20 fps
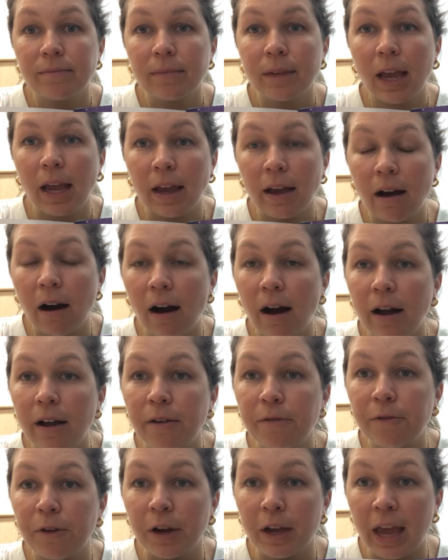And God
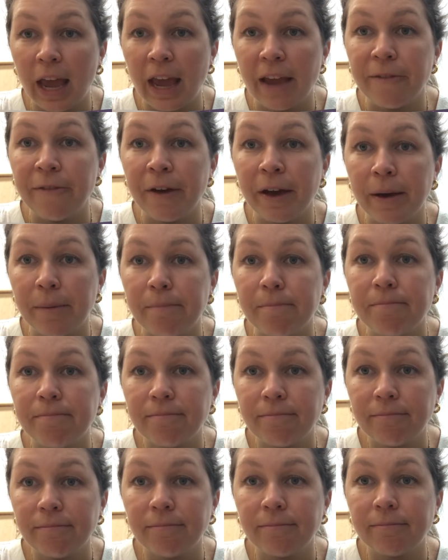forgave him.
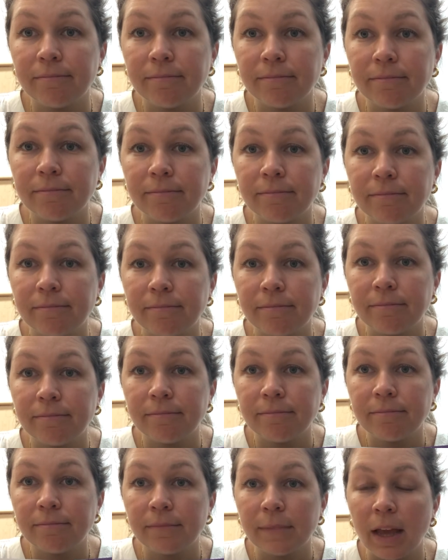
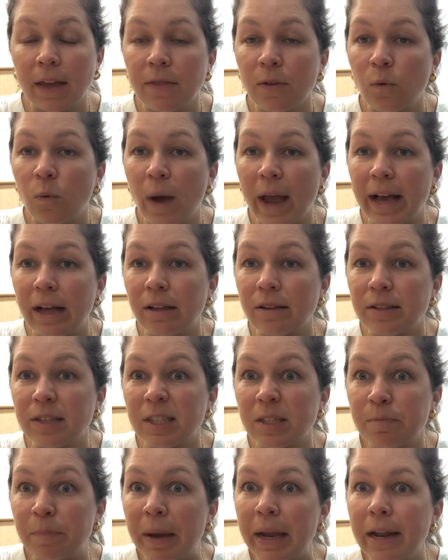And the whale
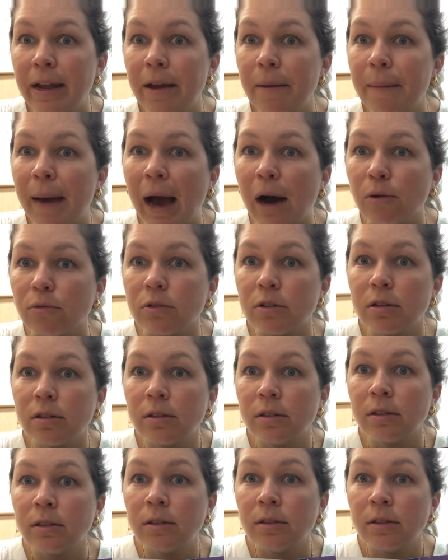spit him out
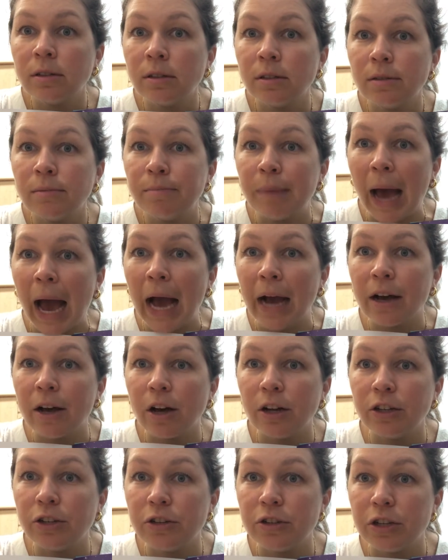back
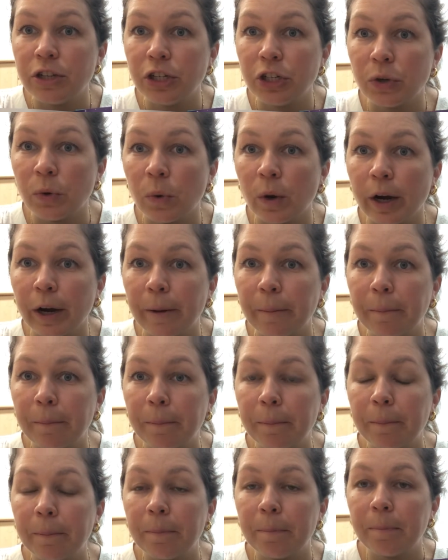onto the shore.
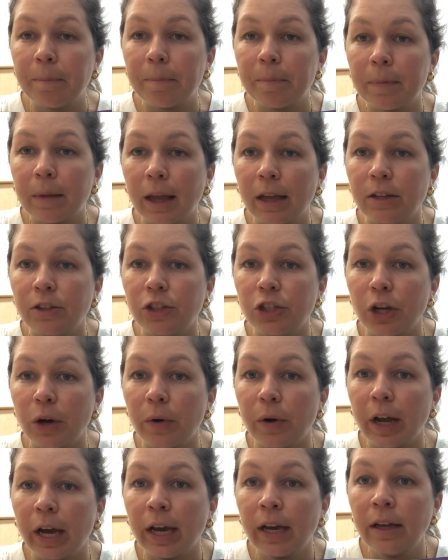And
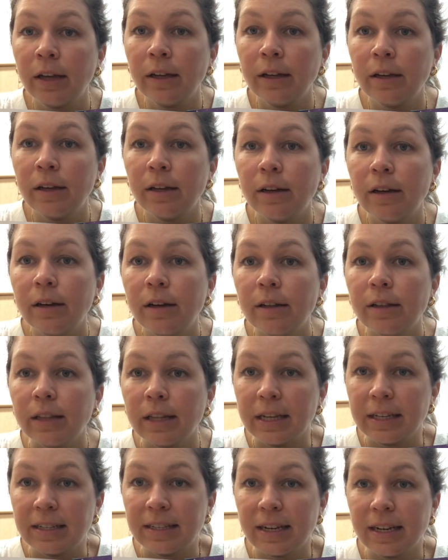Jonah
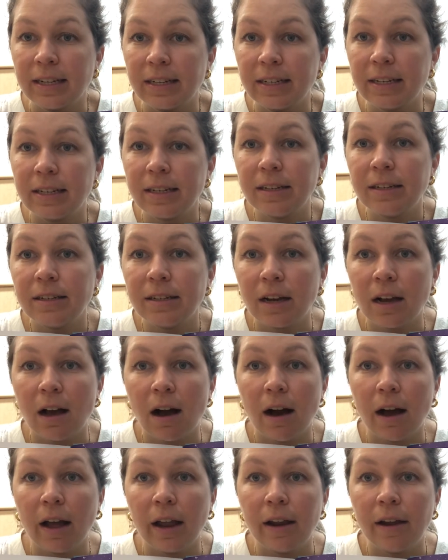listened to
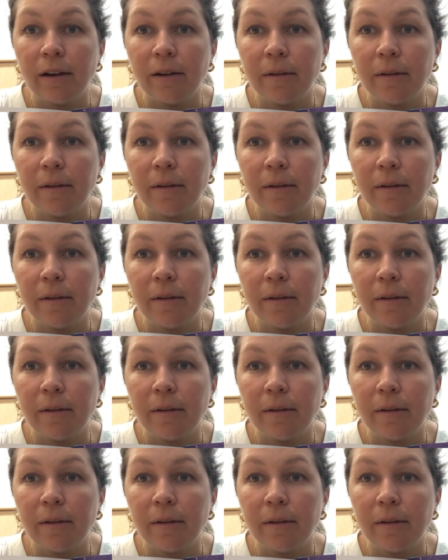God.